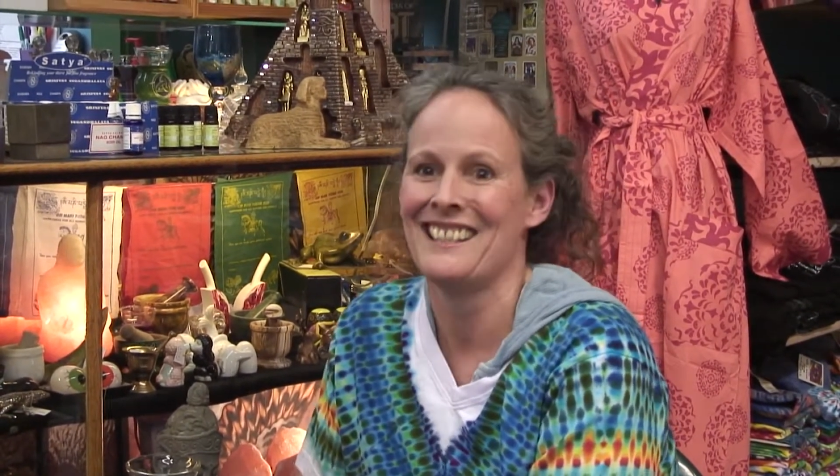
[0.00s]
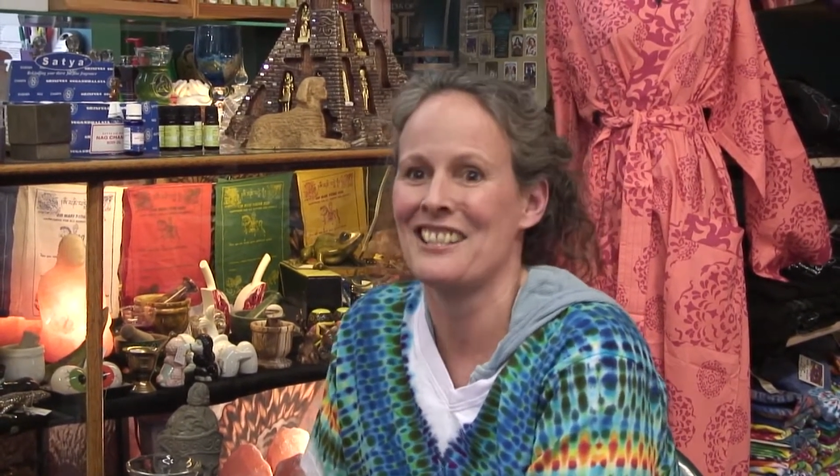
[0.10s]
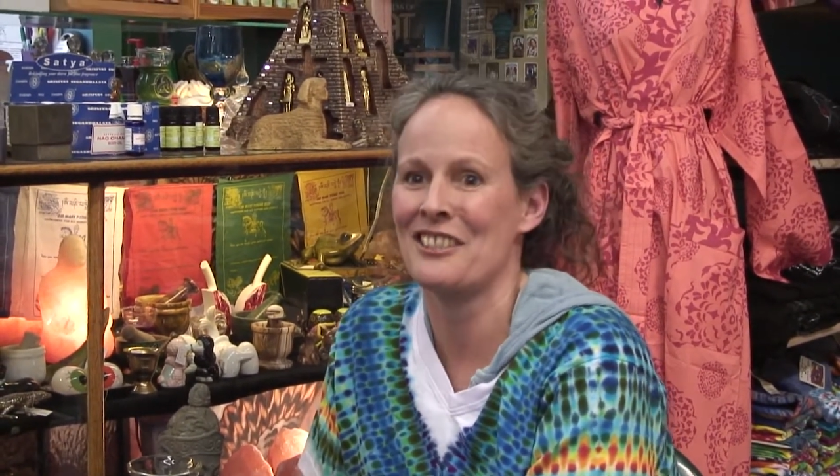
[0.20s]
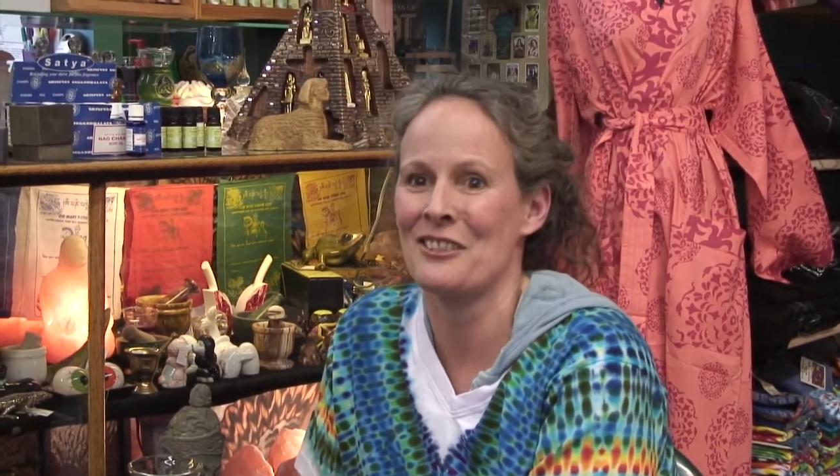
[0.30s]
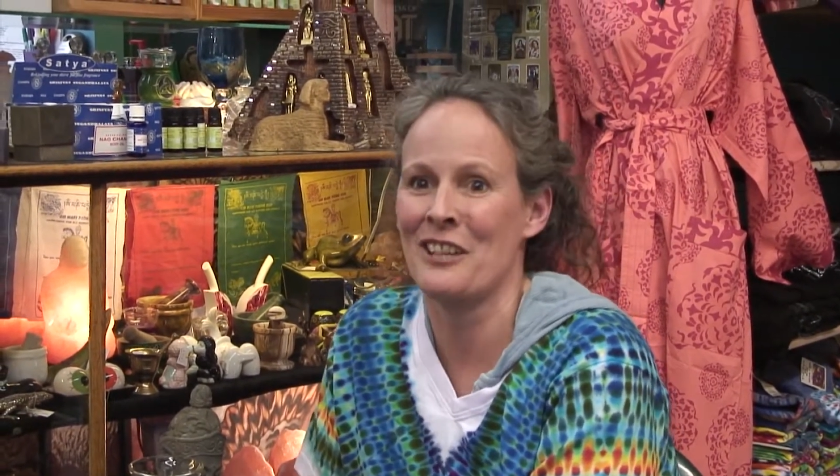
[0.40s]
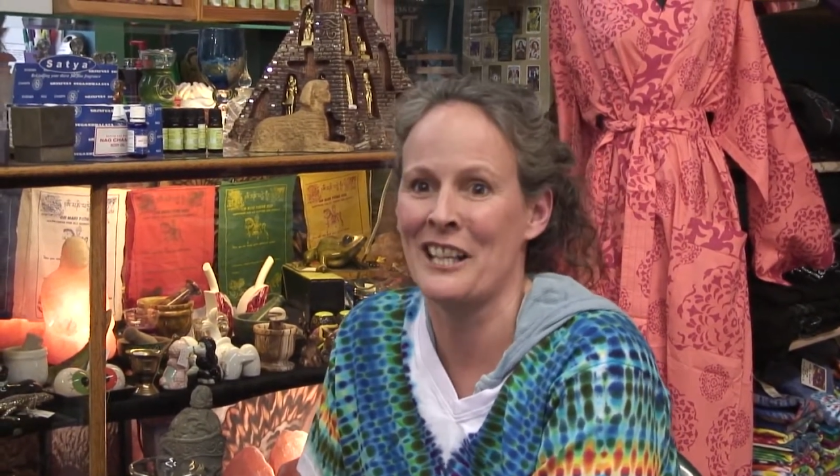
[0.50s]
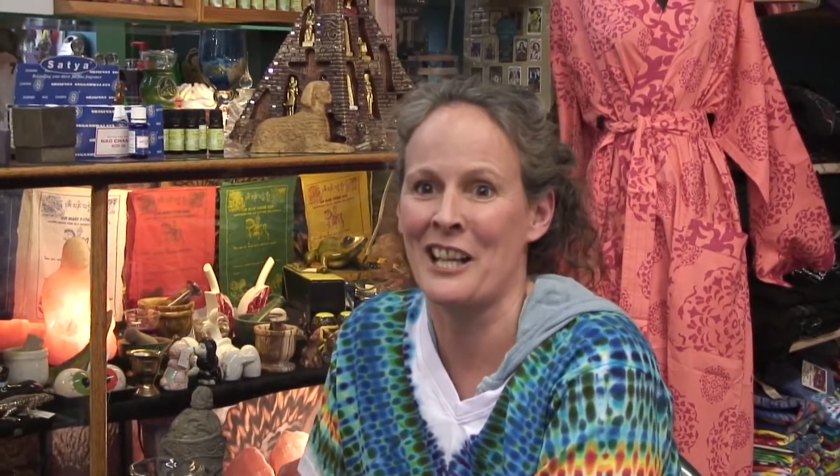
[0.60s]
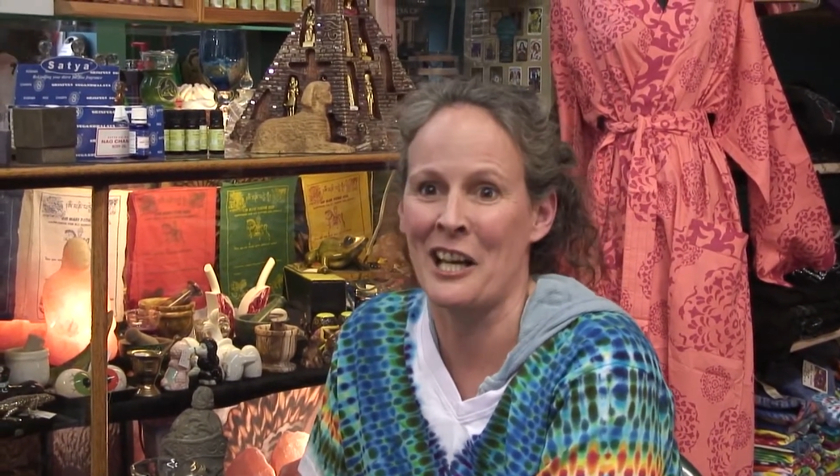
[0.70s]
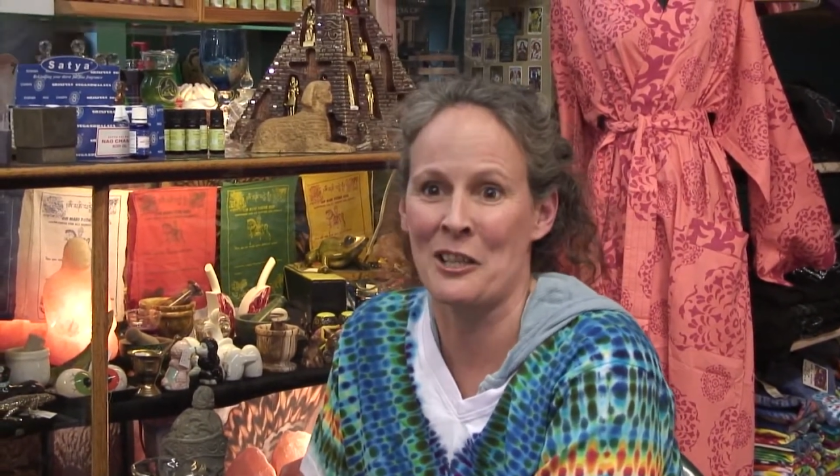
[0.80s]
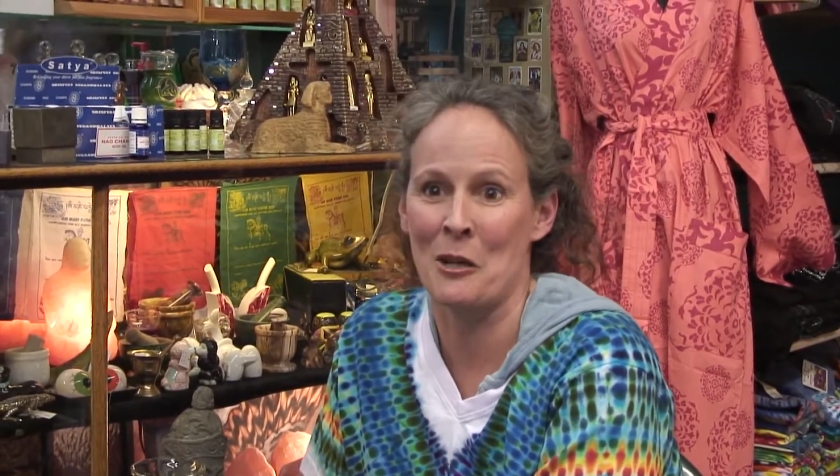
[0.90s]
So I
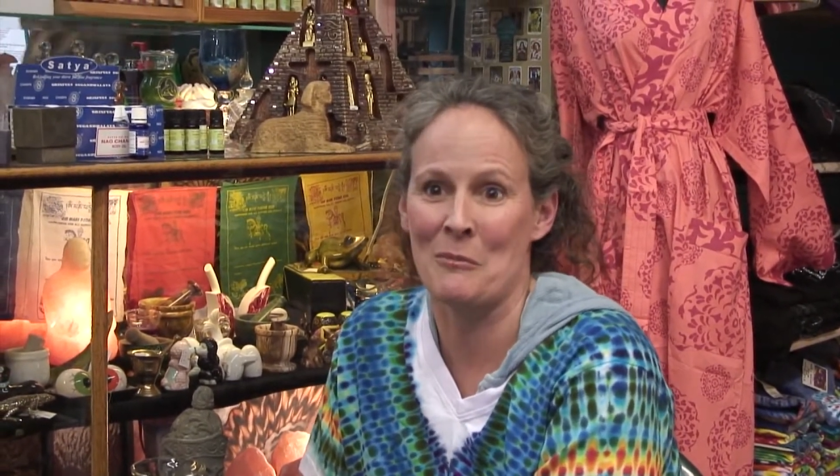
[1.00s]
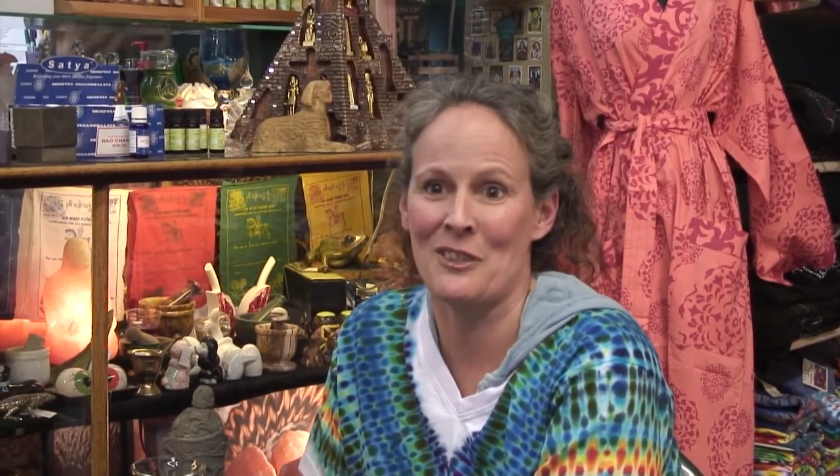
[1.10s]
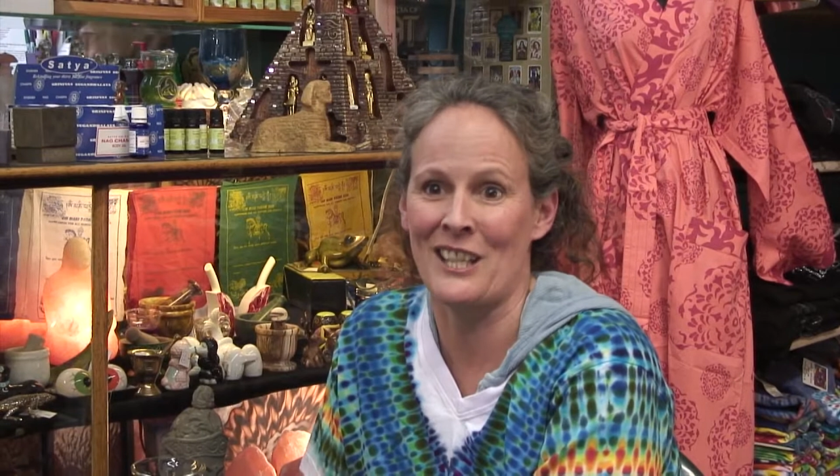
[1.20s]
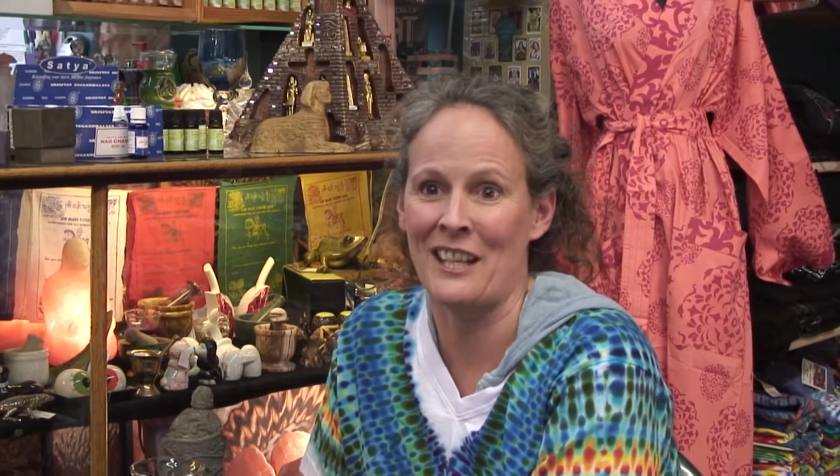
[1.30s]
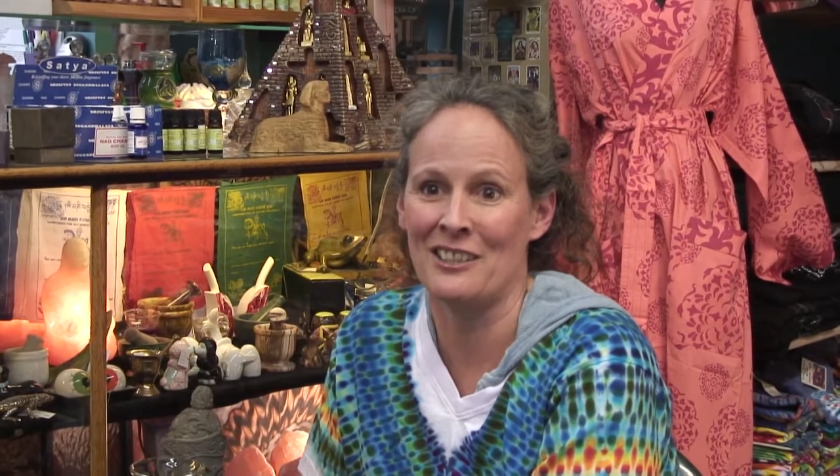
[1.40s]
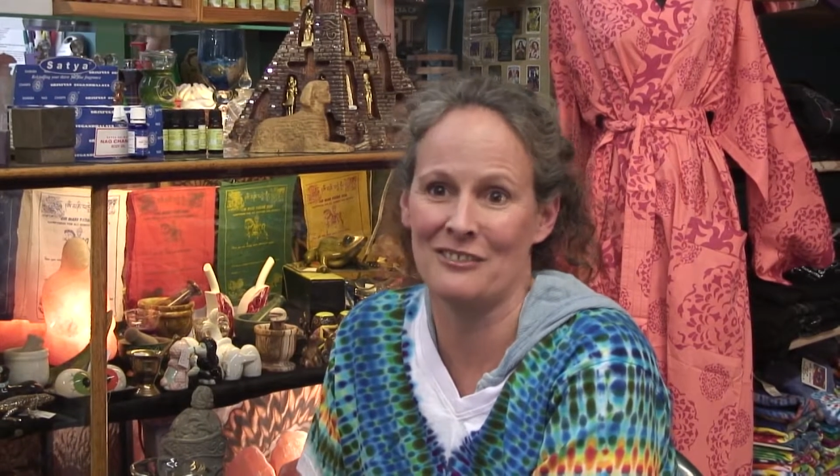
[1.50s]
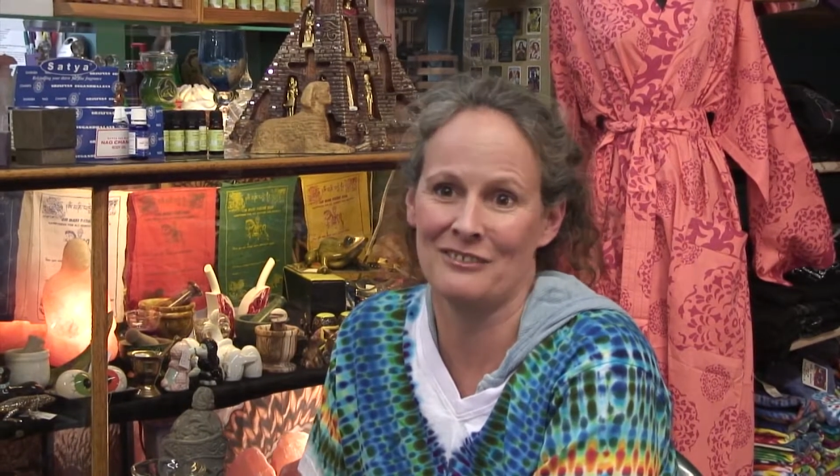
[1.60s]
got upset